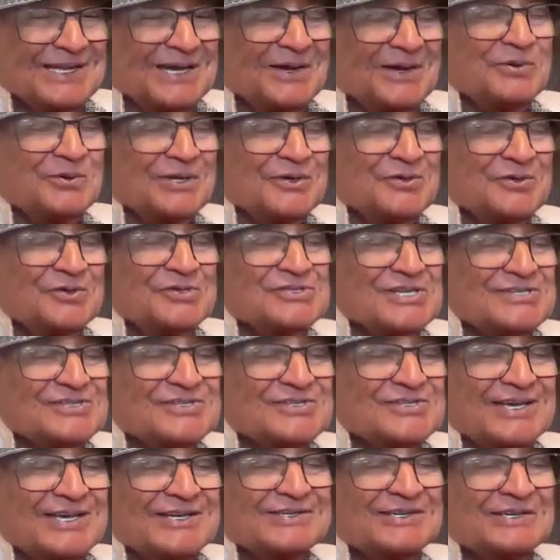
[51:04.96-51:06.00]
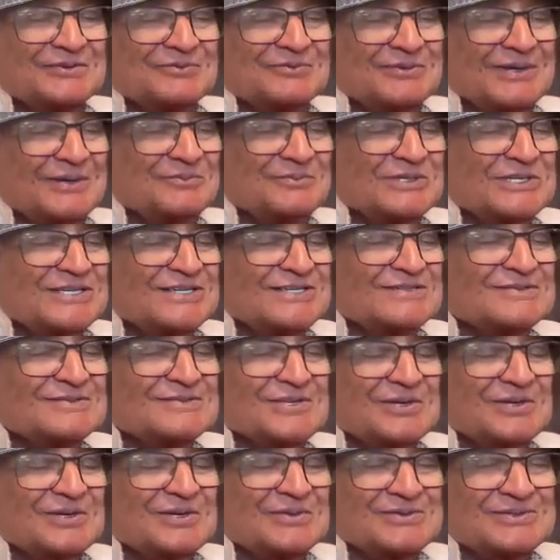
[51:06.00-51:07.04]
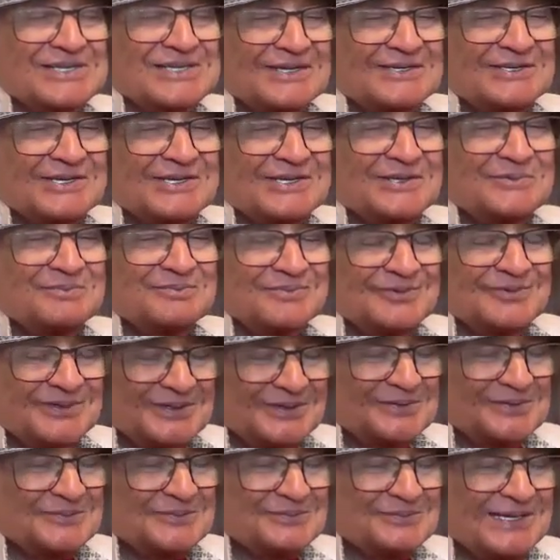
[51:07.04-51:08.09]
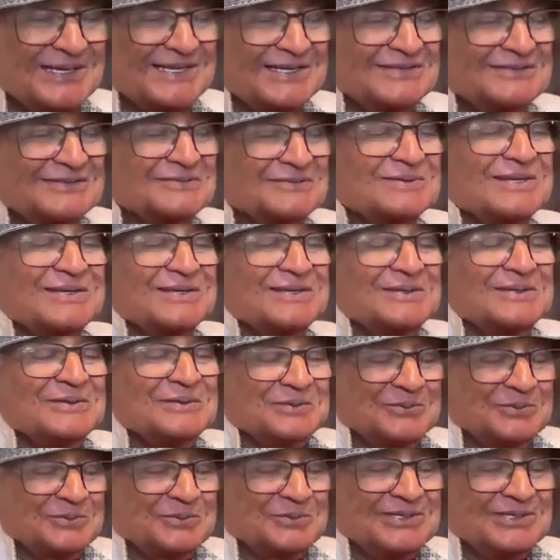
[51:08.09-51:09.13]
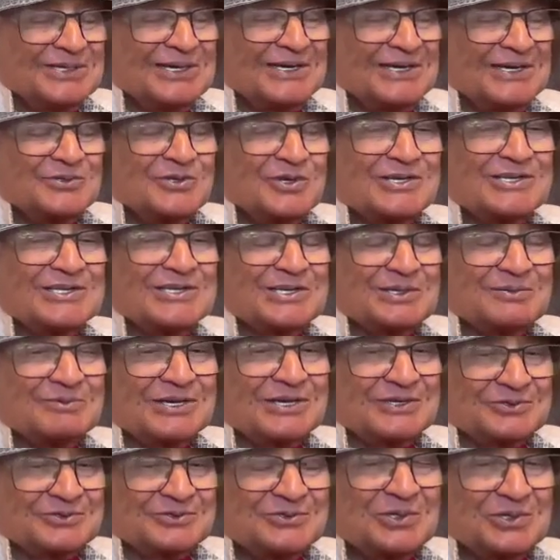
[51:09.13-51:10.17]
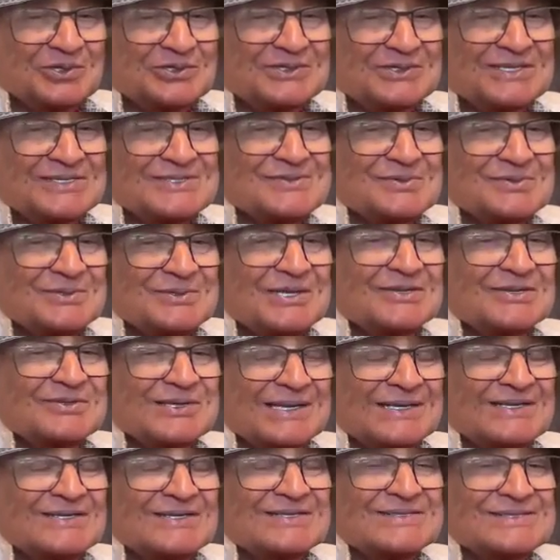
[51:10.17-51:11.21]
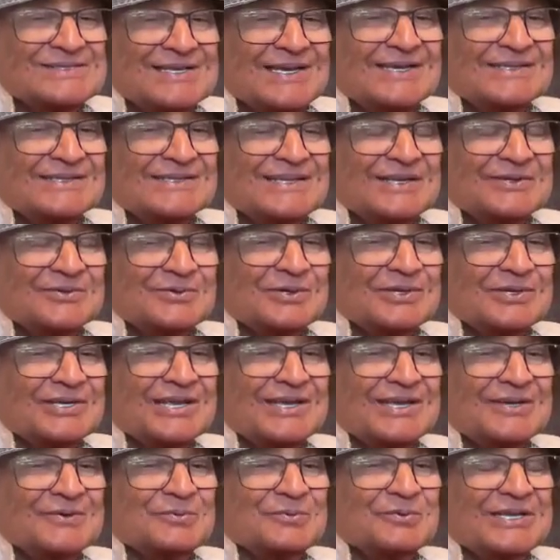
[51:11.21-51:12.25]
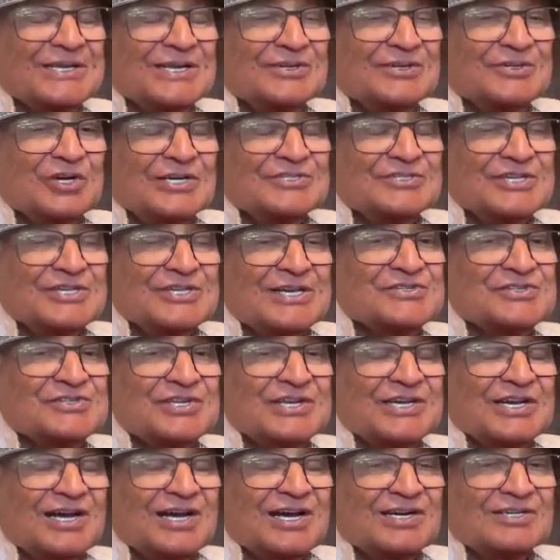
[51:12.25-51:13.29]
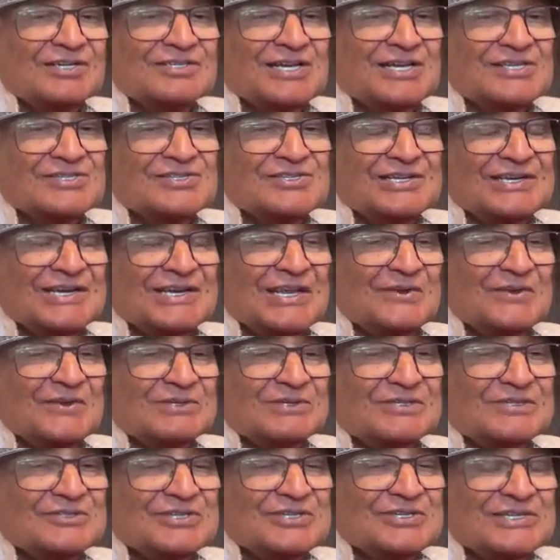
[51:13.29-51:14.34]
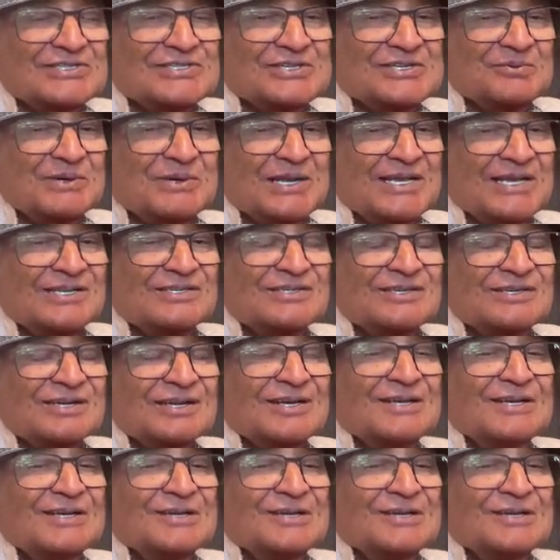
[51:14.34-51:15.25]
Yeah, when we say sacred feminines or sacred male, we are talking about wholeness. We are really saying that, okay, we are not just the heart, just the navel, just the brain.